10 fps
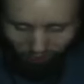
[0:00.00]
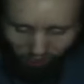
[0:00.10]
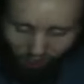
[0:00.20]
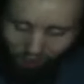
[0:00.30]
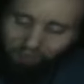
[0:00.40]

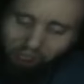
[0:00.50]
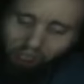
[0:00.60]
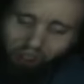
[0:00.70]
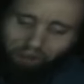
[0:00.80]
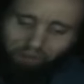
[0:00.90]
I'm
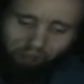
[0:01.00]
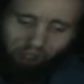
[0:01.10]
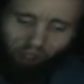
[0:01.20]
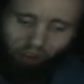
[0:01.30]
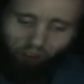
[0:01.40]
making this
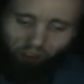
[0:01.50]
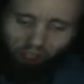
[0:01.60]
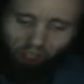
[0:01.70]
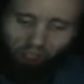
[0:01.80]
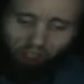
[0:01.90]
video to
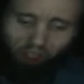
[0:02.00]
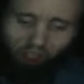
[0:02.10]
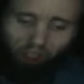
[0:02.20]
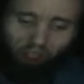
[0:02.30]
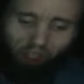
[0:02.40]
say
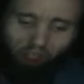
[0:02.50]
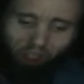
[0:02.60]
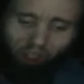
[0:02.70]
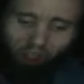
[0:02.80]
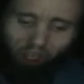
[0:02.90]

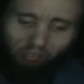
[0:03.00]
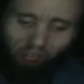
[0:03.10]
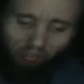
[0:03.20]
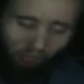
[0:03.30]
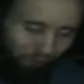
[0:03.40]

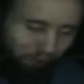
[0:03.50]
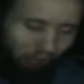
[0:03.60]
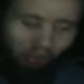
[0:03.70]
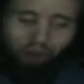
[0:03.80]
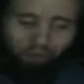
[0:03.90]
that I'm
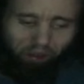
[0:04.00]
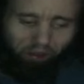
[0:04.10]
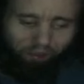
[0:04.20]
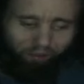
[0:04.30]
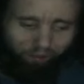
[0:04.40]
proud of
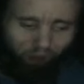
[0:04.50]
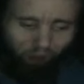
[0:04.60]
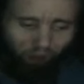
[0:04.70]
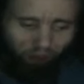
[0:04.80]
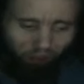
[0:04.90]
you
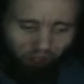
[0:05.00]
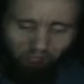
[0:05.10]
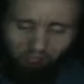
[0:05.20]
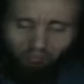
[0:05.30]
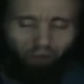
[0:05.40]
for
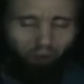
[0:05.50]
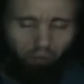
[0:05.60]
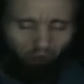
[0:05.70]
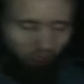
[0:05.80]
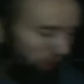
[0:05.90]
standing up to Marty